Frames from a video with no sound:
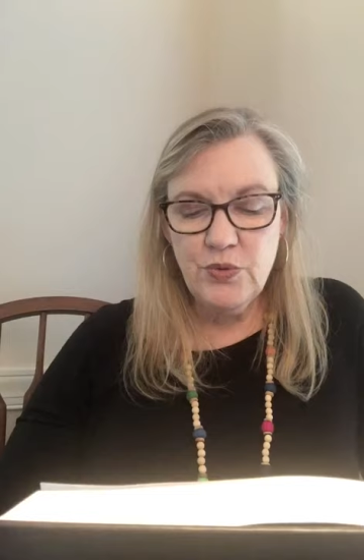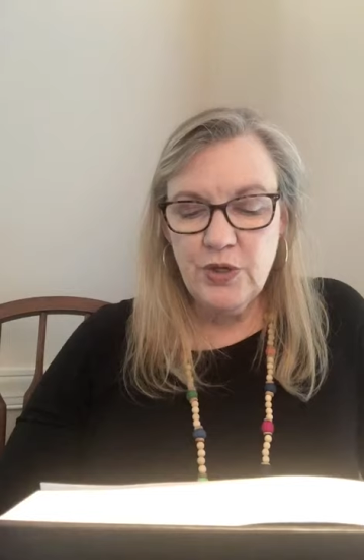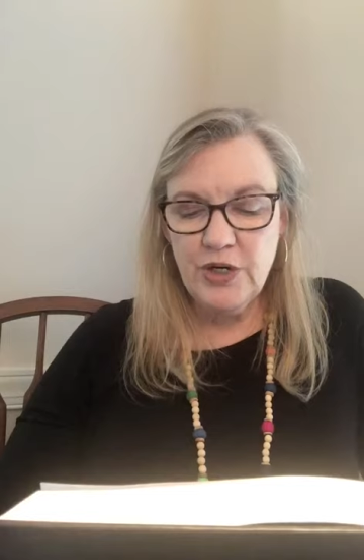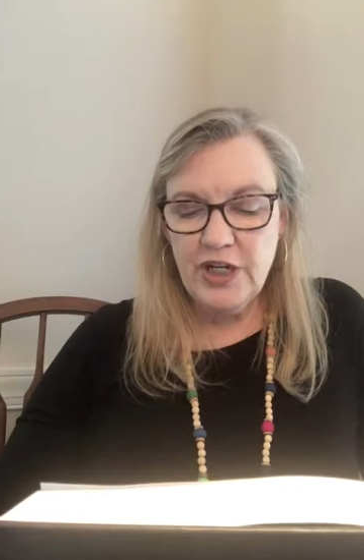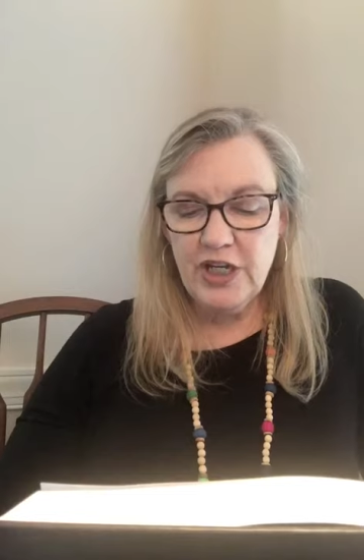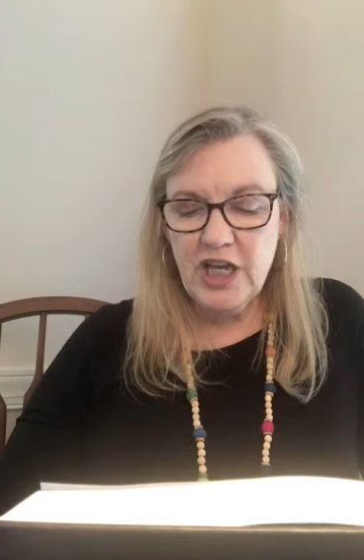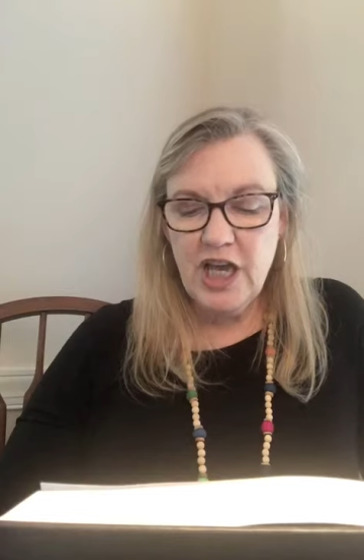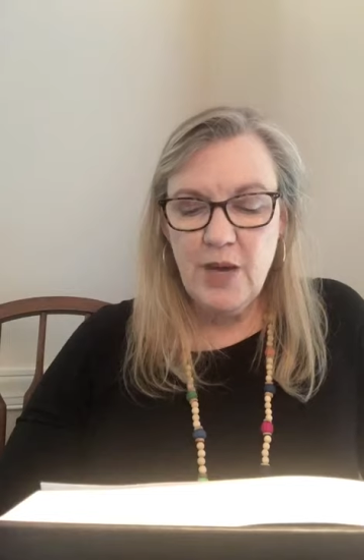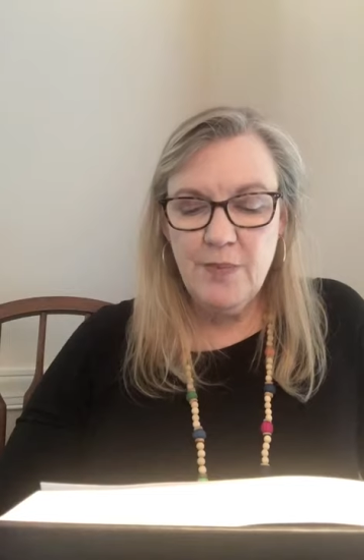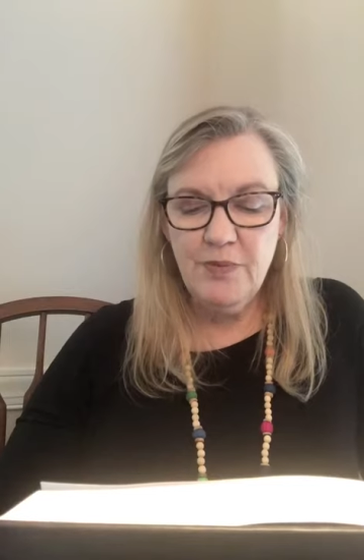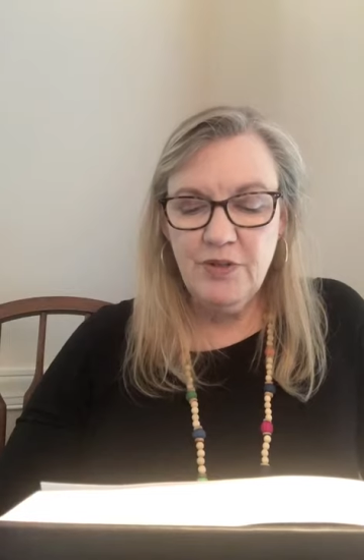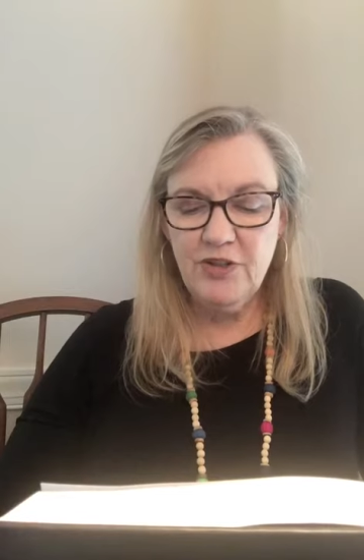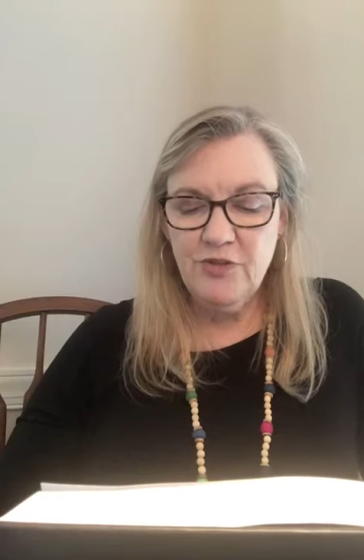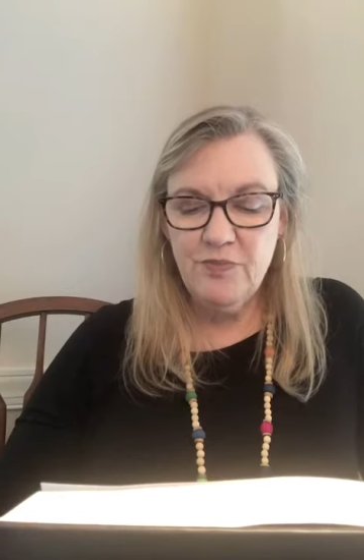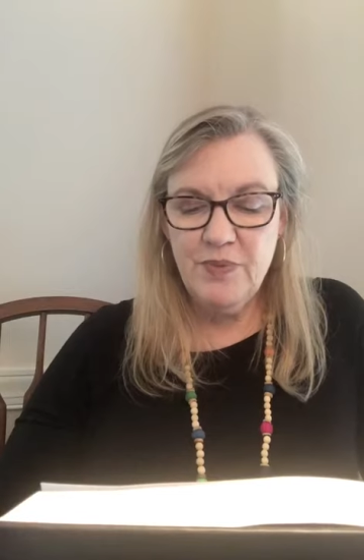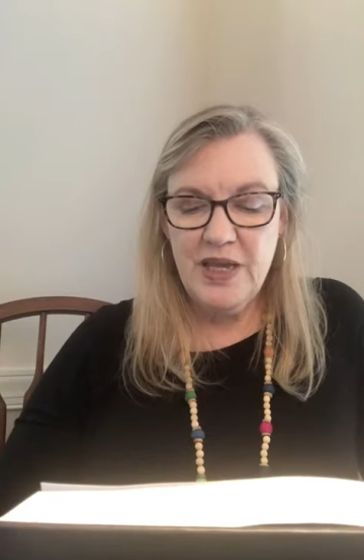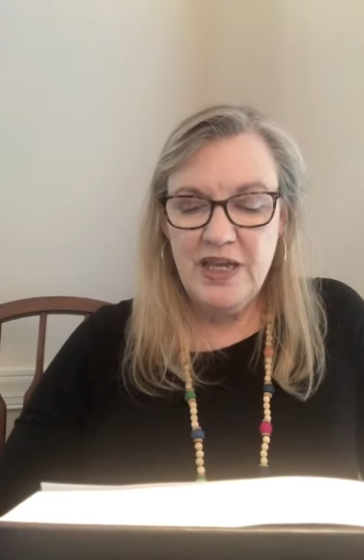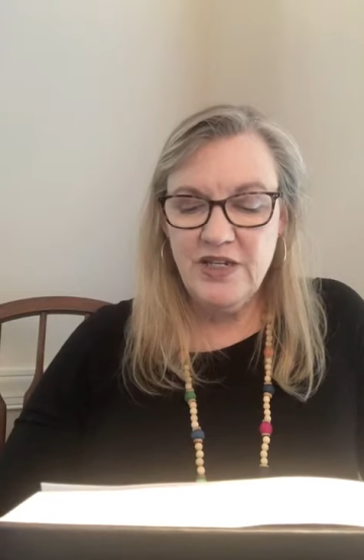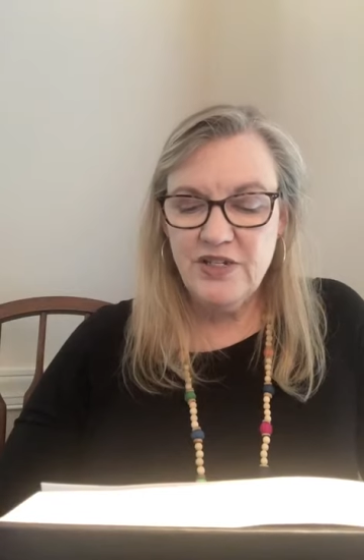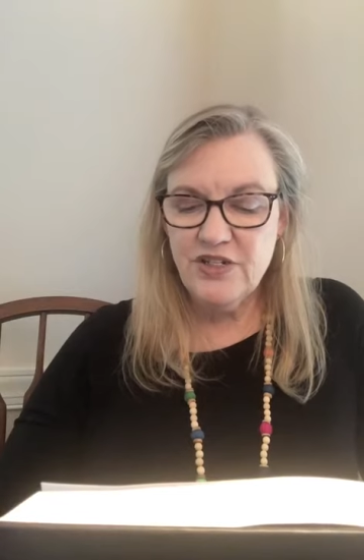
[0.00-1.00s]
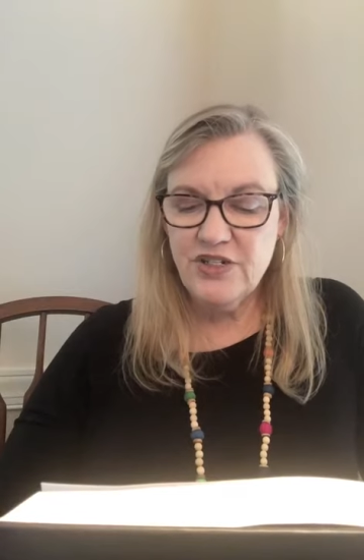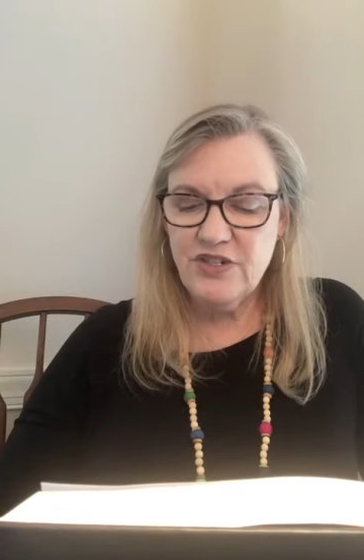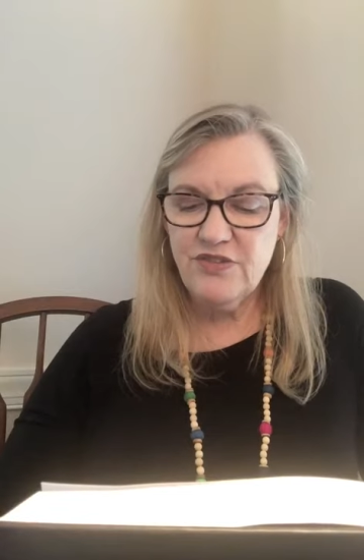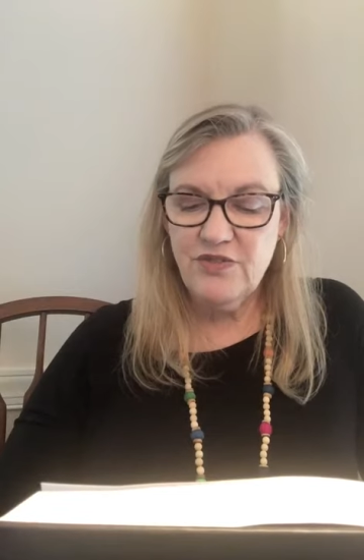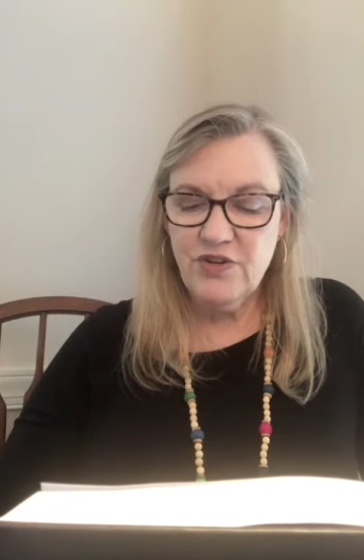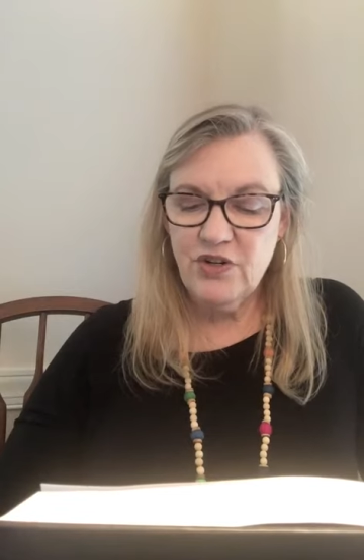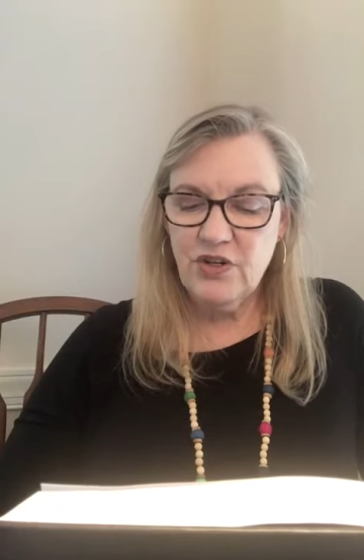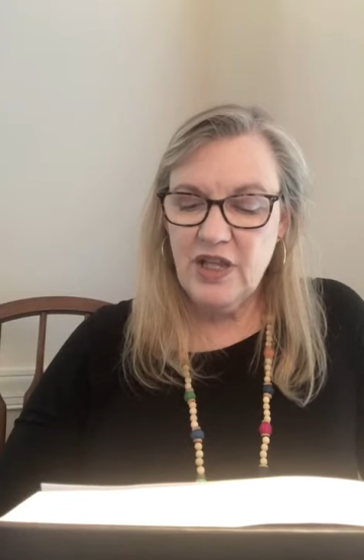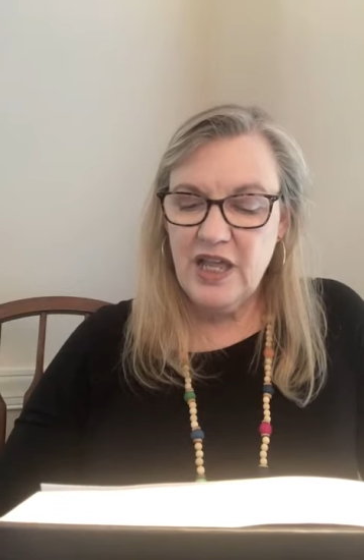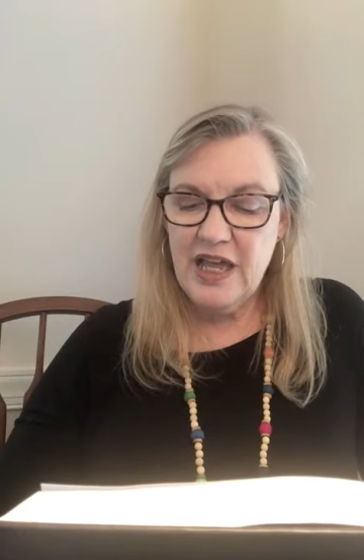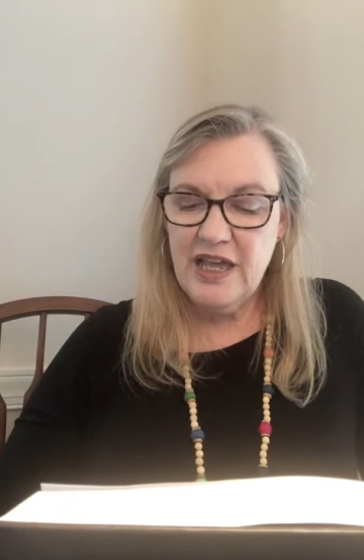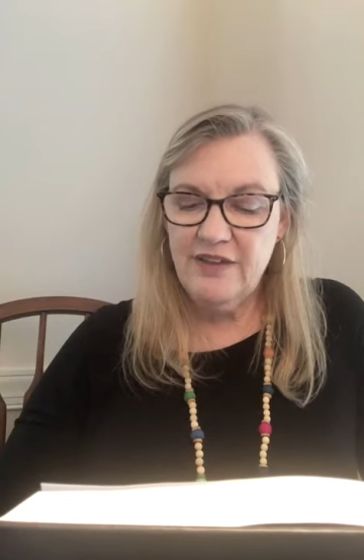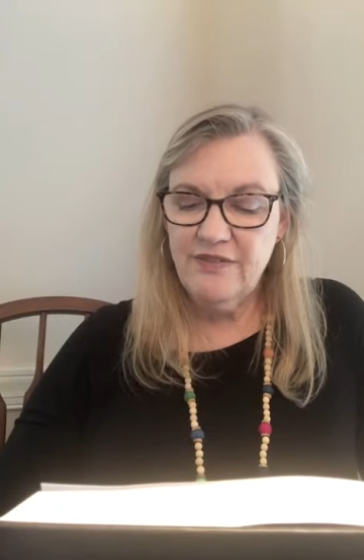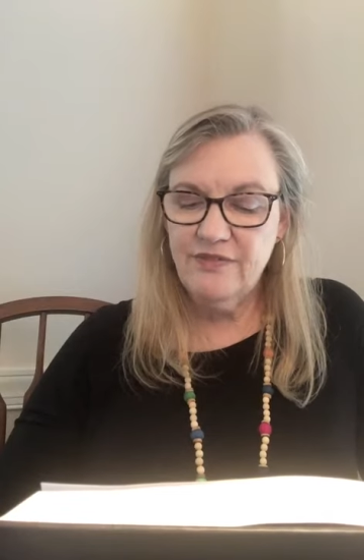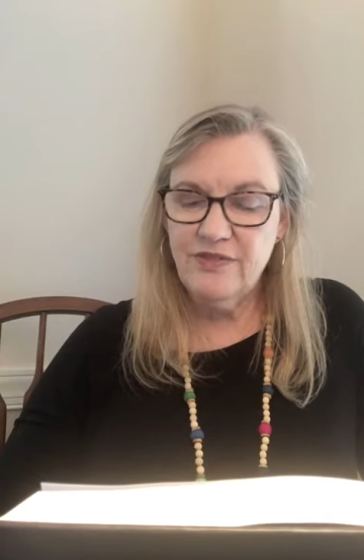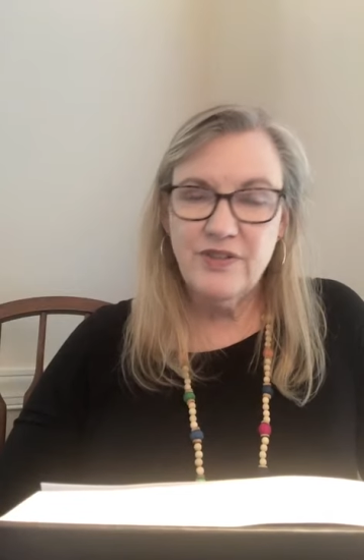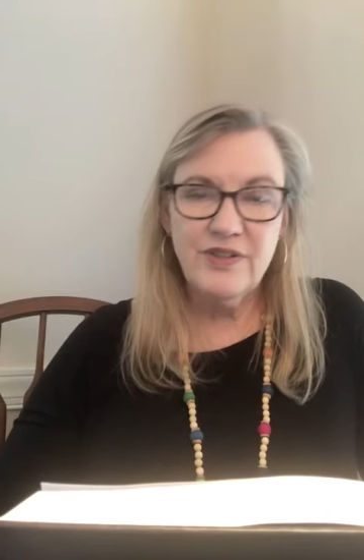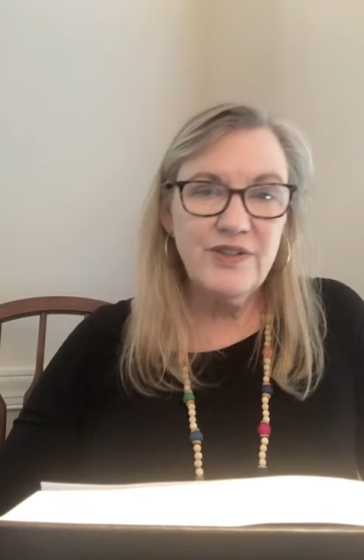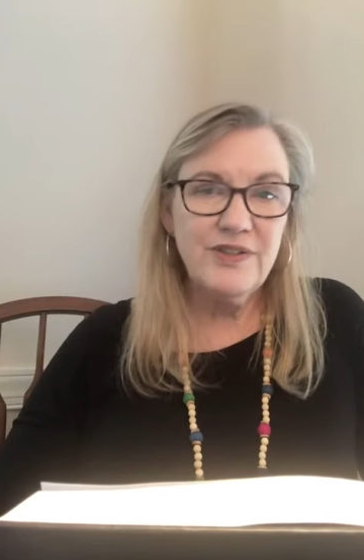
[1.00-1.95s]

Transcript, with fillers: on a couple of pages of your life,